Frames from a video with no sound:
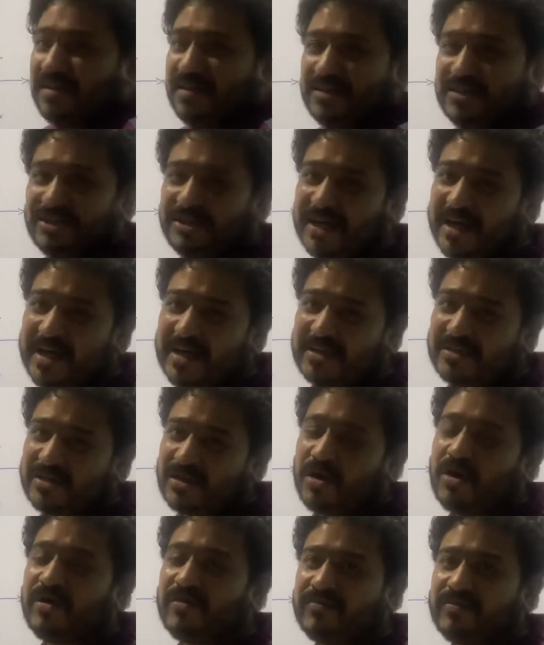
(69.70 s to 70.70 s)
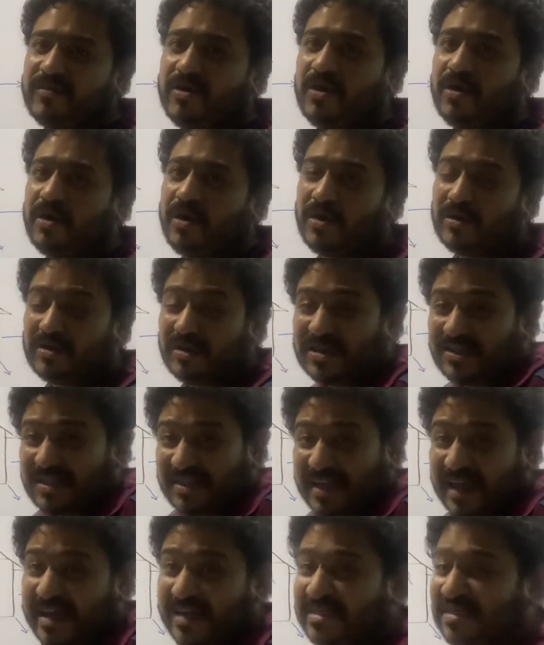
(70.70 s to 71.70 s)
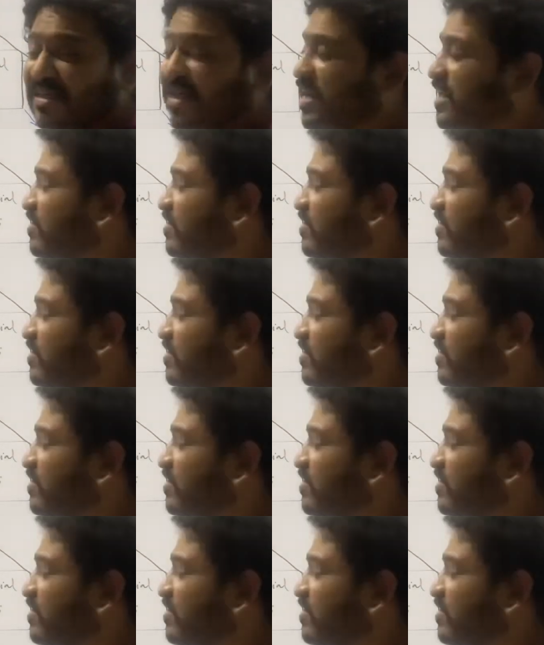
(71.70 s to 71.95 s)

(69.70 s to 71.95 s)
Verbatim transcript: shares of or, or the stakes